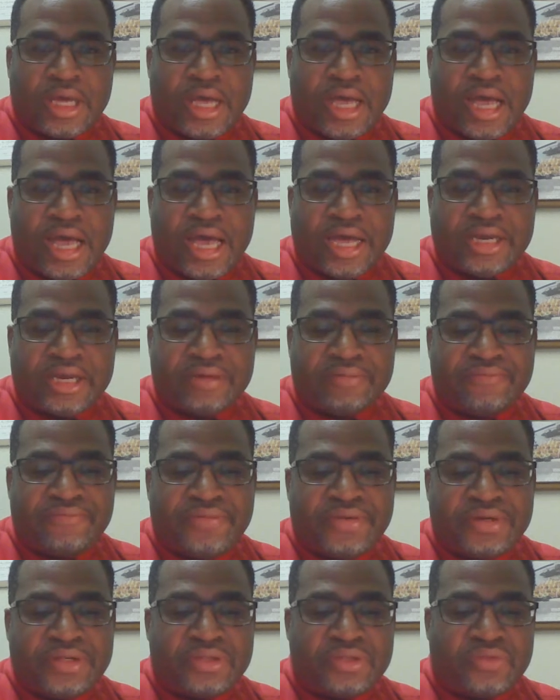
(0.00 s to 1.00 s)
I am
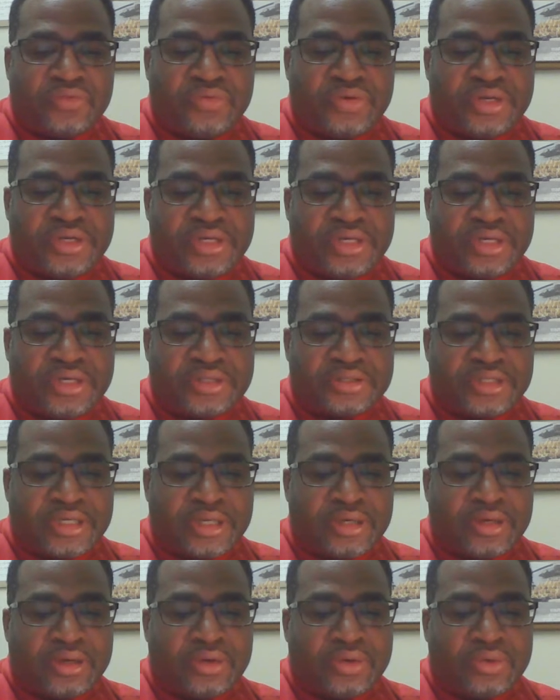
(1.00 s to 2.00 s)
53 years
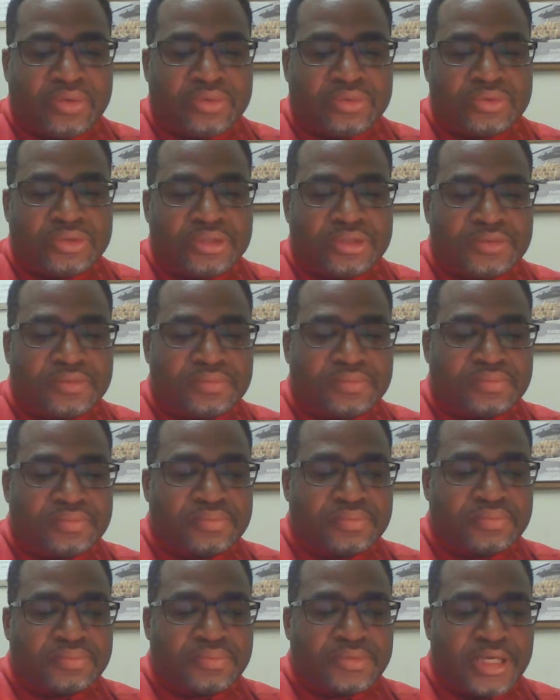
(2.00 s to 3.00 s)
old,
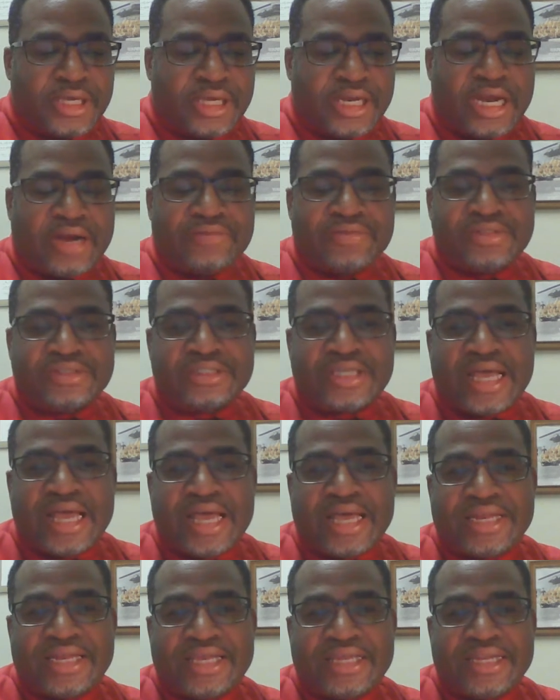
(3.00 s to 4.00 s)
and I reside
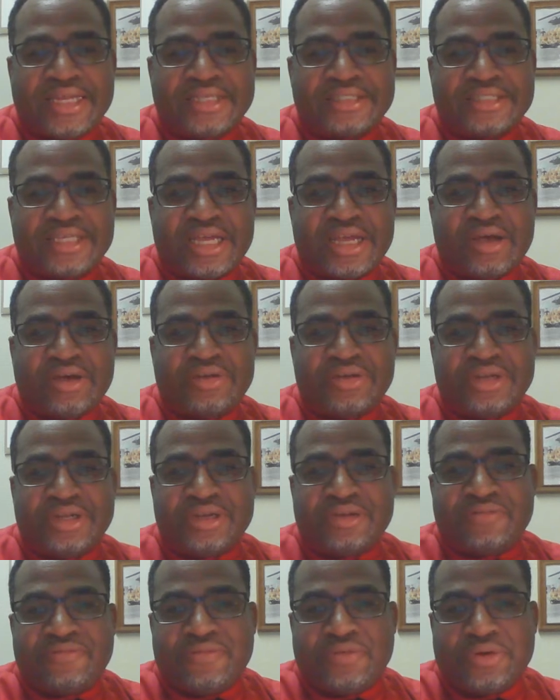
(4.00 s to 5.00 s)
in a town near
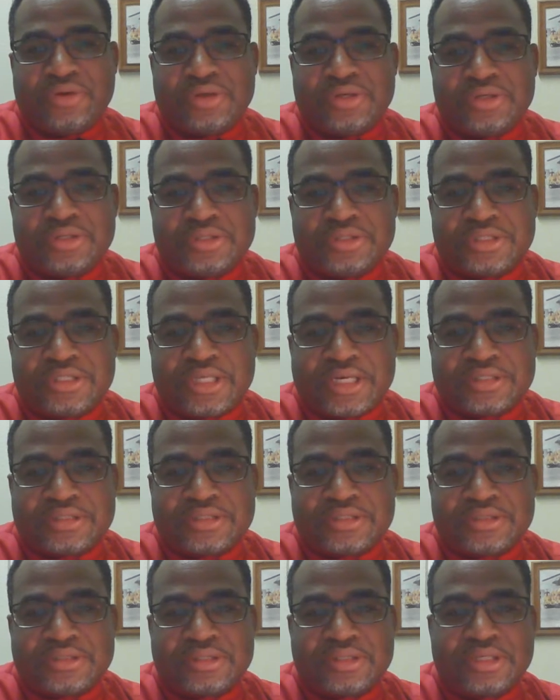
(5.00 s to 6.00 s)
Fort Hood,
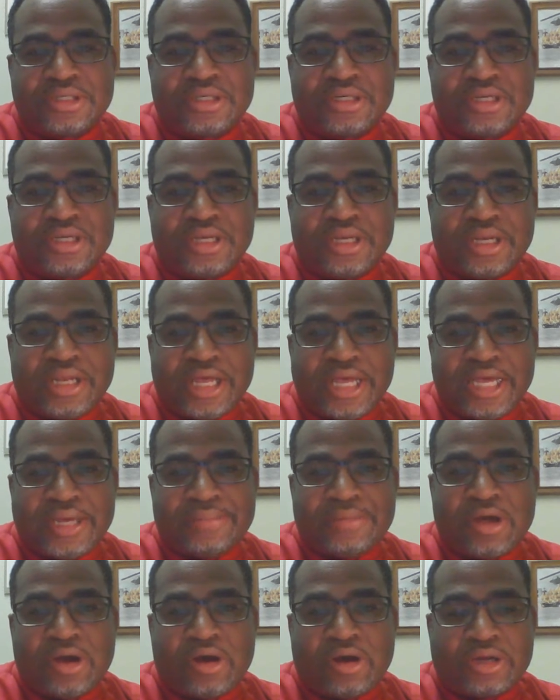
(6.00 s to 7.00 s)
Texas, named
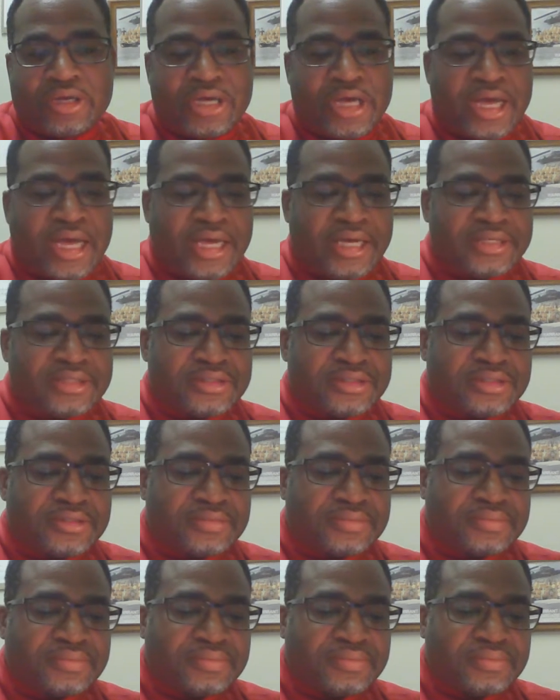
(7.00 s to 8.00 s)
Harker Heights.
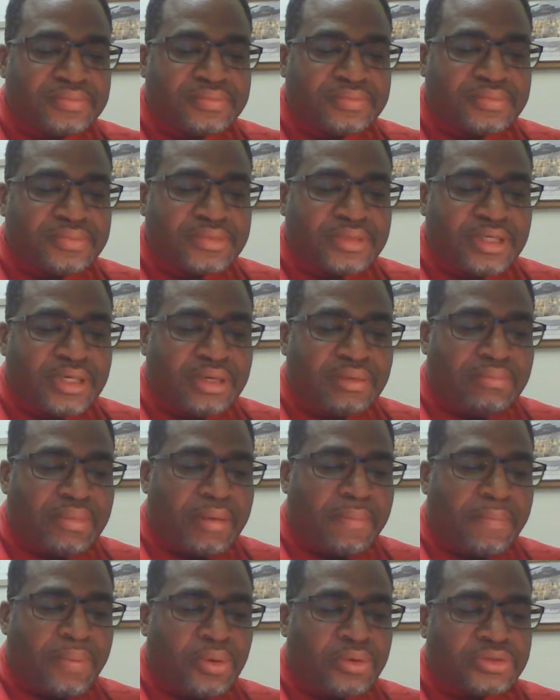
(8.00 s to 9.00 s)
My
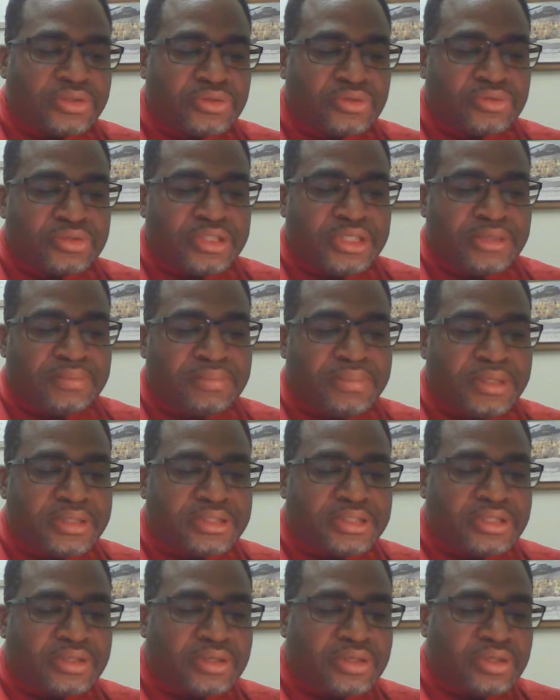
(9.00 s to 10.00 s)
personal tidbits
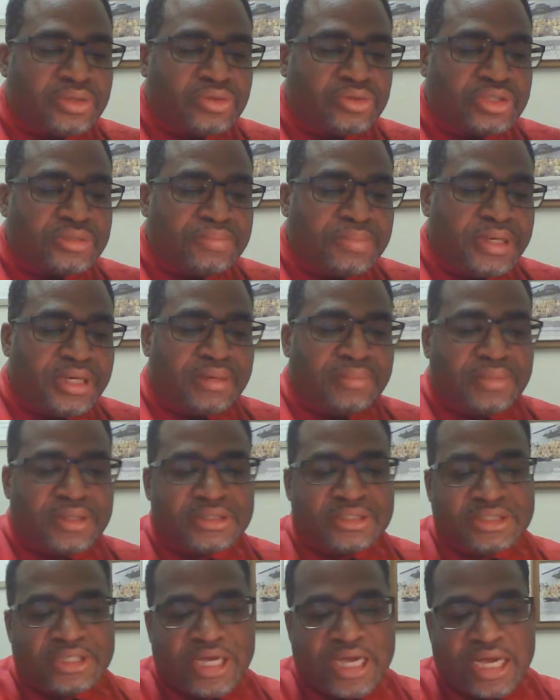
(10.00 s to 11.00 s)
include spending much
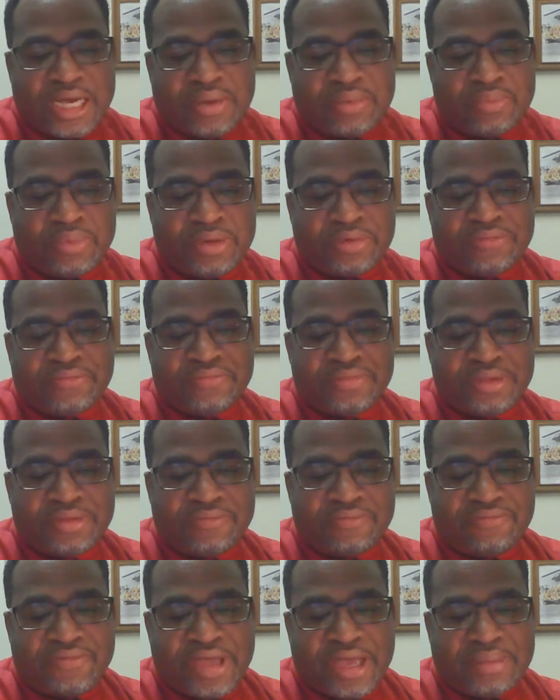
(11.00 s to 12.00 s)
time with
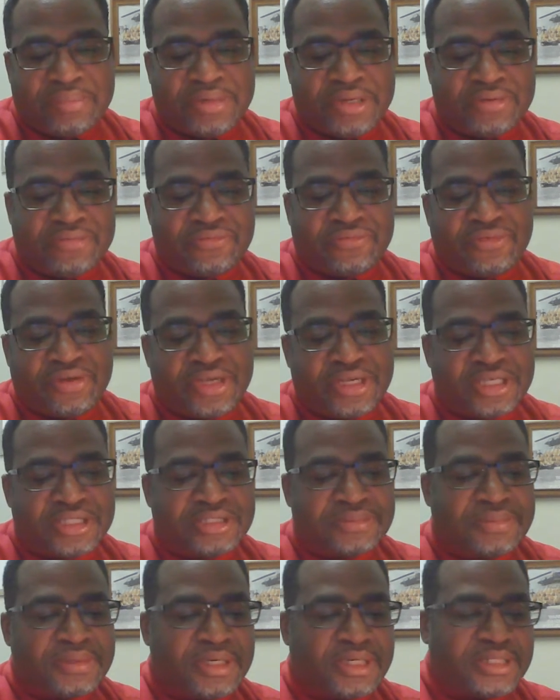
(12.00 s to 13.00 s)
family and friends
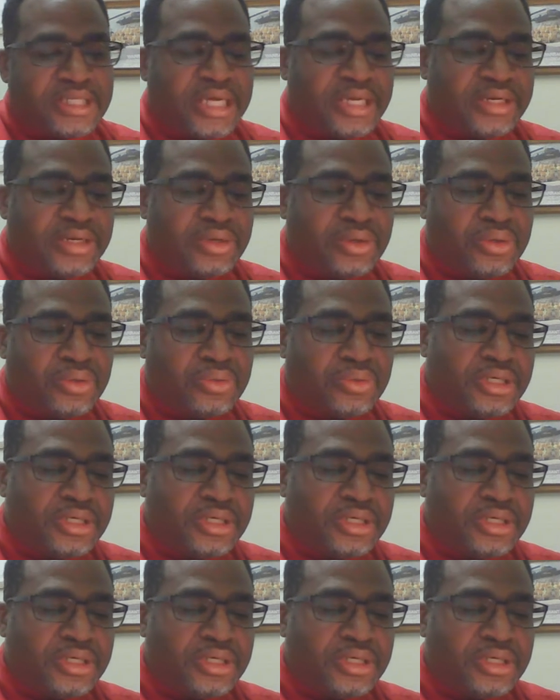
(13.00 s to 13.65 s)
because I know